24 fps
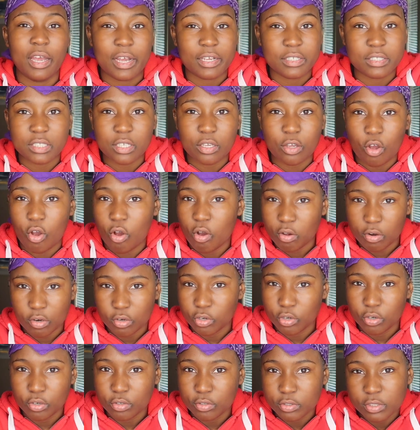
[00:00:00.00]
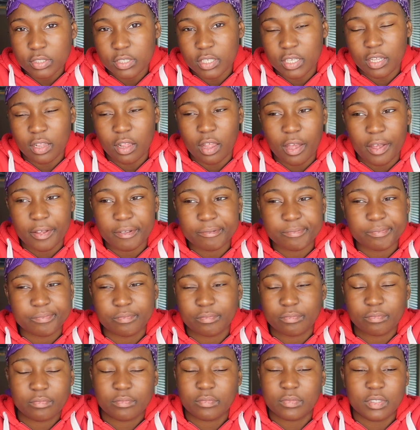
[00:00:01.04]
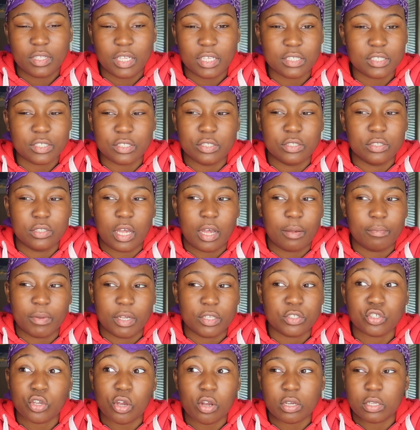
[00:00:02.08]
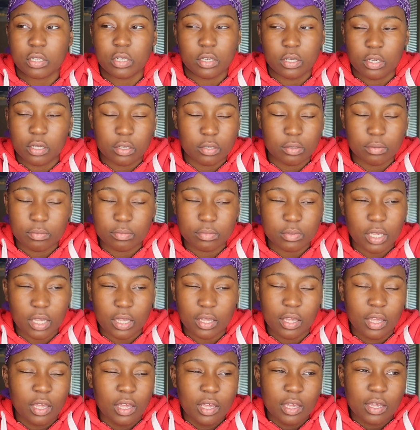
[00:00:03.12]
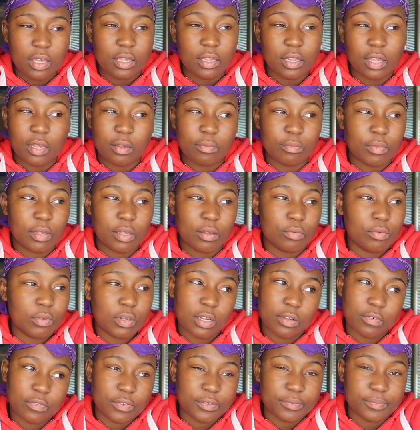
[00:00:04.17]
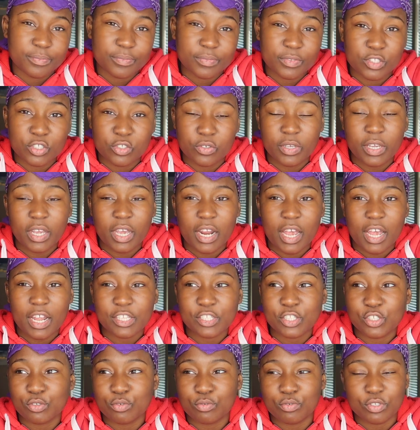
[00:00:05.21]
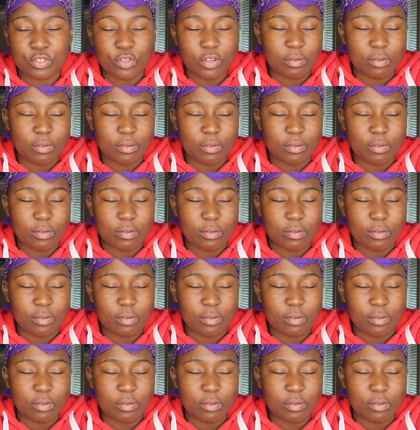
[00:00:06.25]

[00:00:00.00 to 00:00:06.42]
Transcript: I said, all the girls. And he like, that's because I'm not talking to none of them. Like, he like, man, whatever. And so he got an attitude.